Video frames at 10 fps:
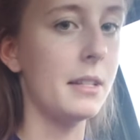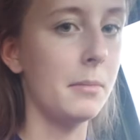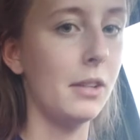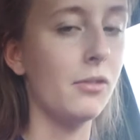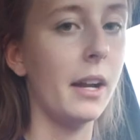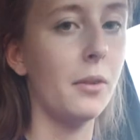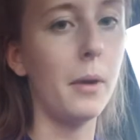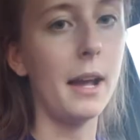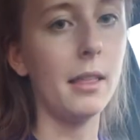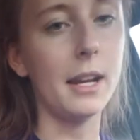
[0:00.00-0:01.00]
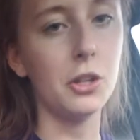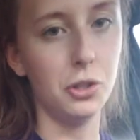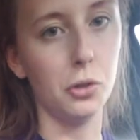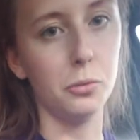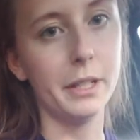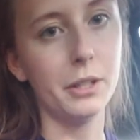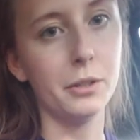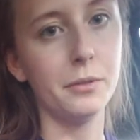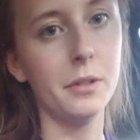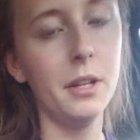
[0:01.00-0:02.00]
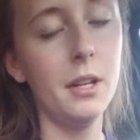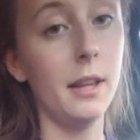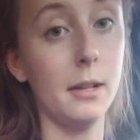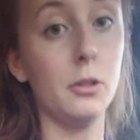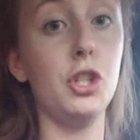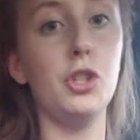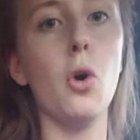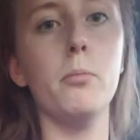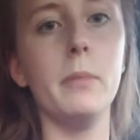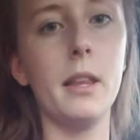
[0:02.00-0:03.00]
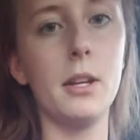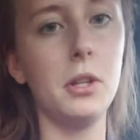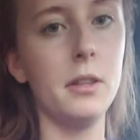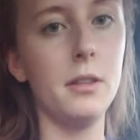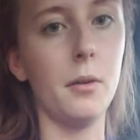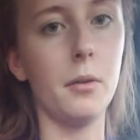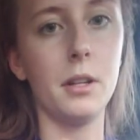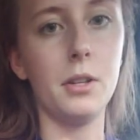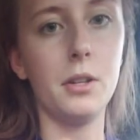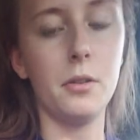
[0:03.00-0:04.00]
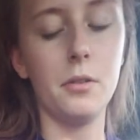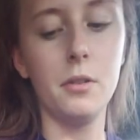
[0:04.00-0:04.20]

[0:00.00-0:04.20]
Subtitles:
to me right away, like she told me to. Like she told me that they were gonna do.